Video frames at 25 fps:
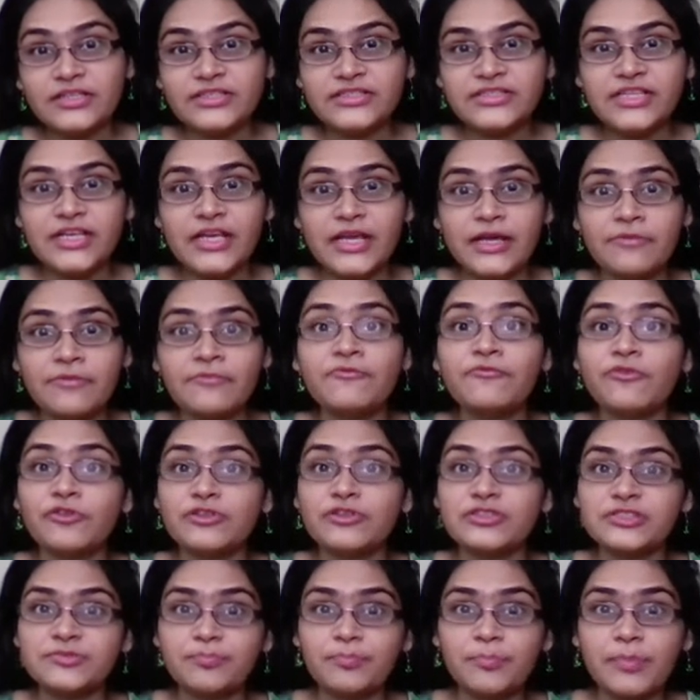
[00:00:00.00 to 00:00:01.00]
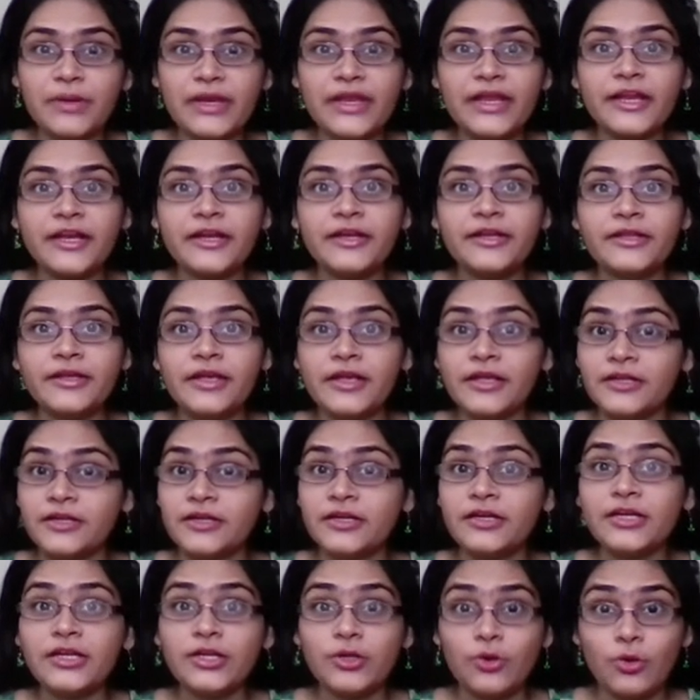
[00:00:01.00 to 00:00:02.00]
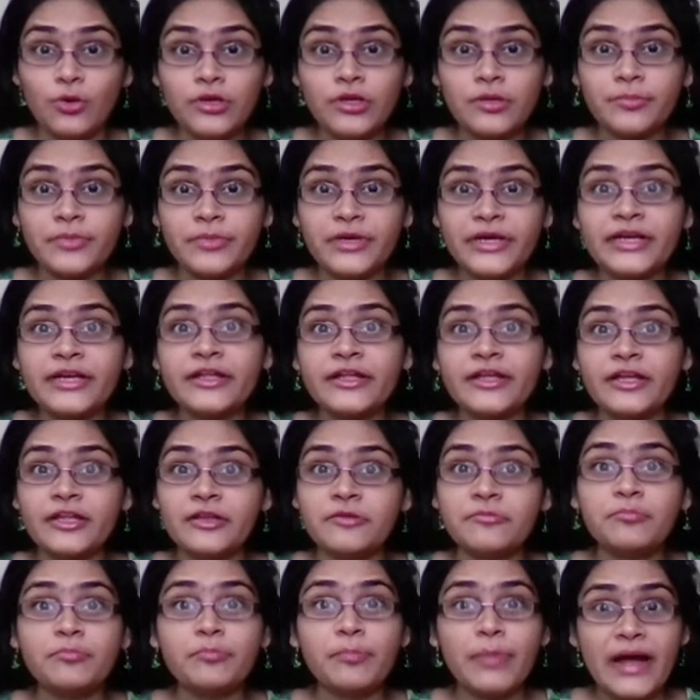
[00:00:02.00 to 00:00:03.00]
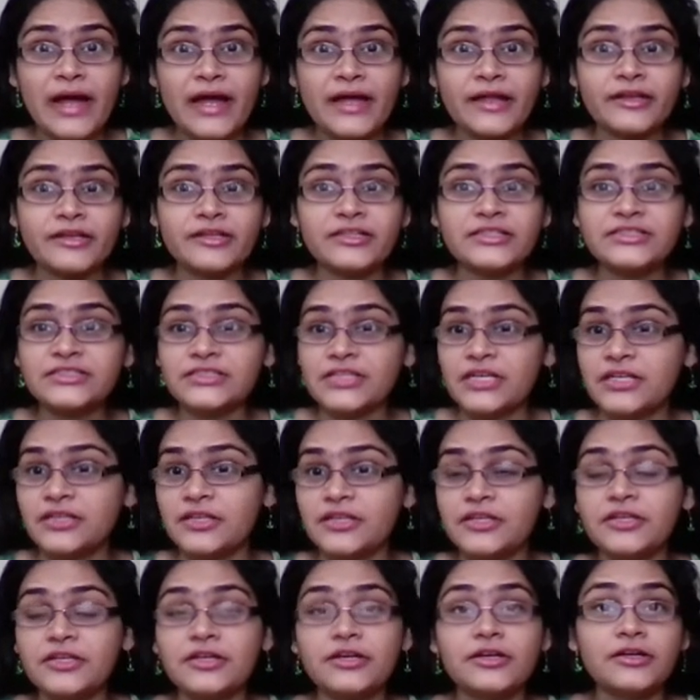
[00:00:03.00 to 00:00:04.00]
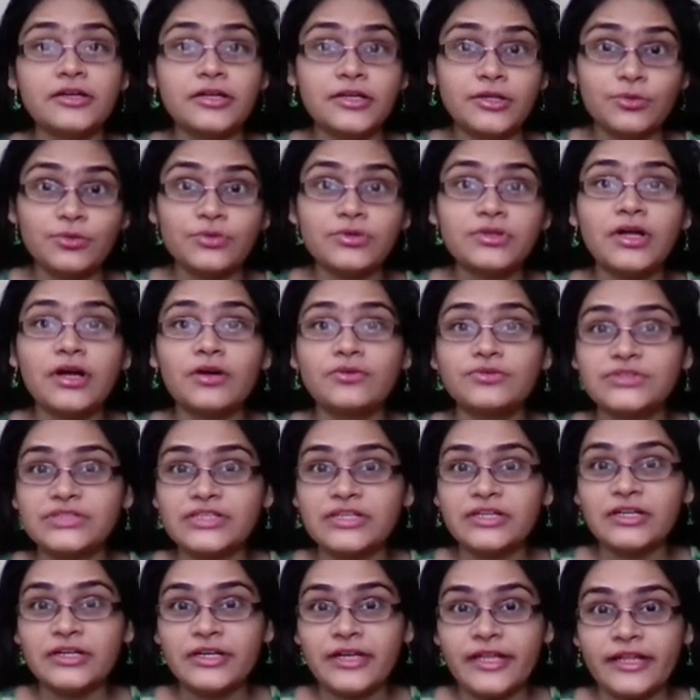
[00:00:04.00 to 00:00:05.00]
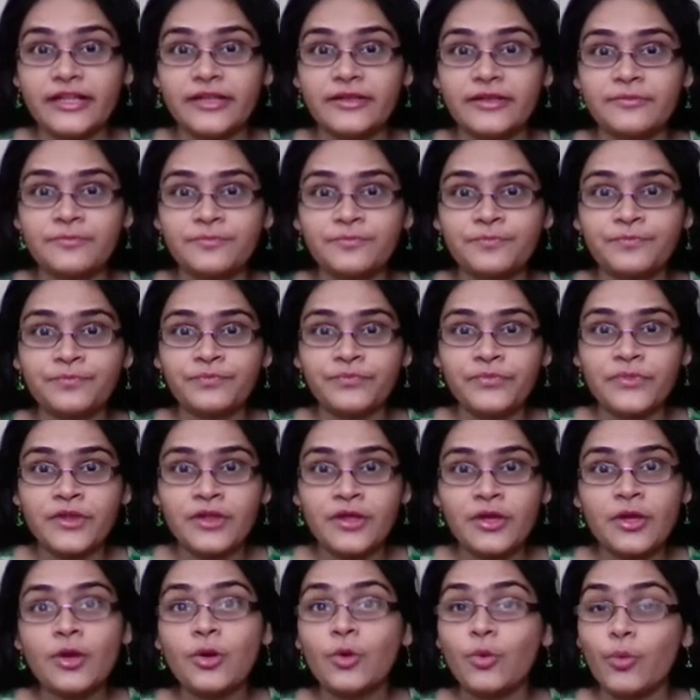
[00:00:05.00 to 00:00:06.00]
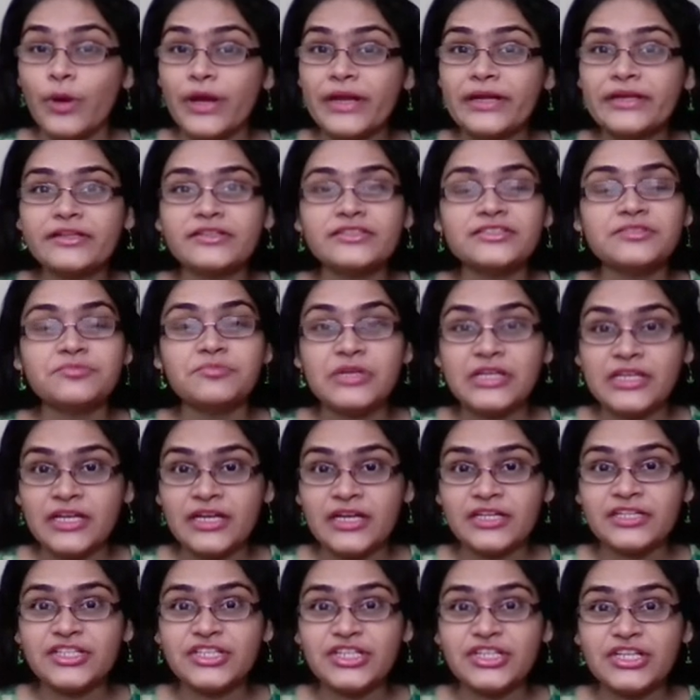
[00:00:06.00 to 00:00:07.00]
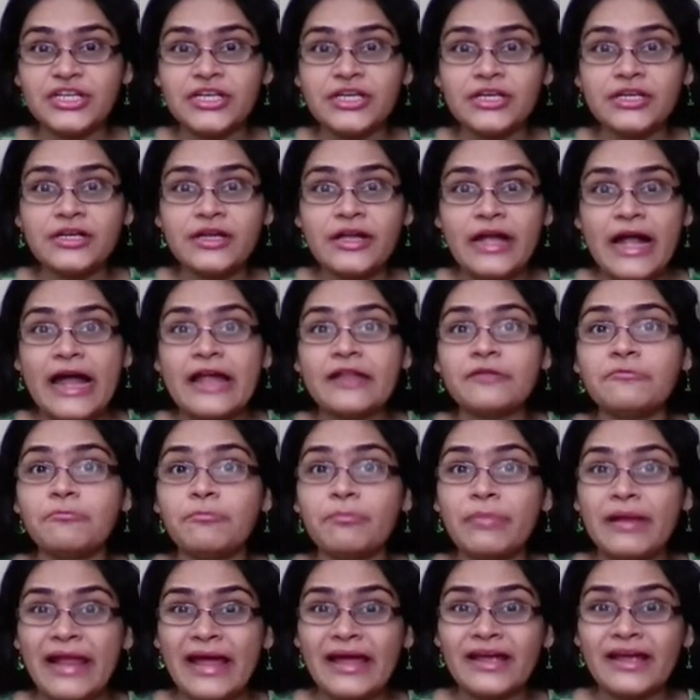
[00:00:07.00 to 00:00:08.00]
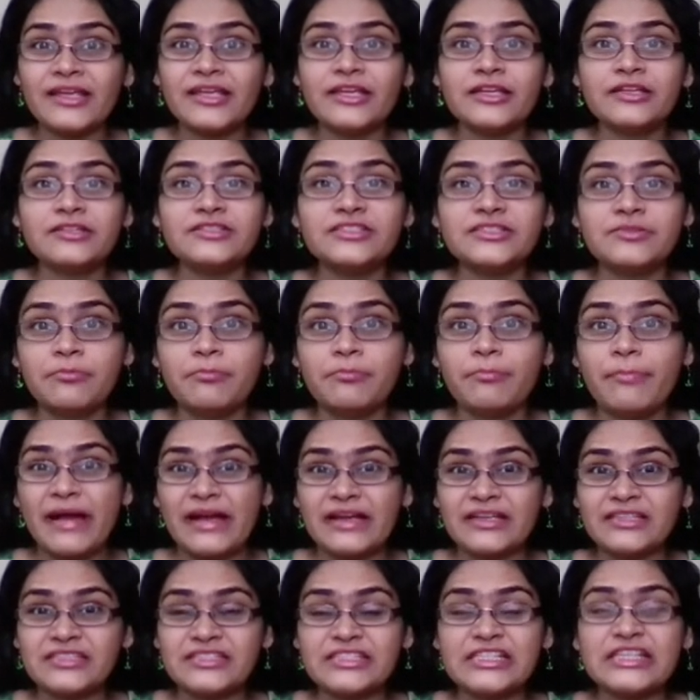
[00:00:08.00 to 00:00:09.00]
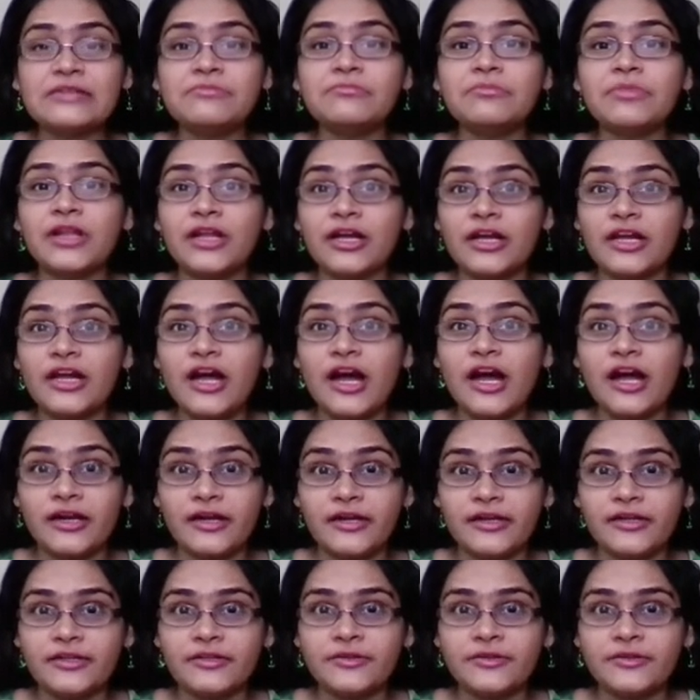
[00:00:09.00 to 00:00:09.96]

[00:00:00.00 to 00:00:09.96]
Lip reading: game was played in a tournament in Paris in the year 2010. White is Meenakshi and black is Maxime Lagarde.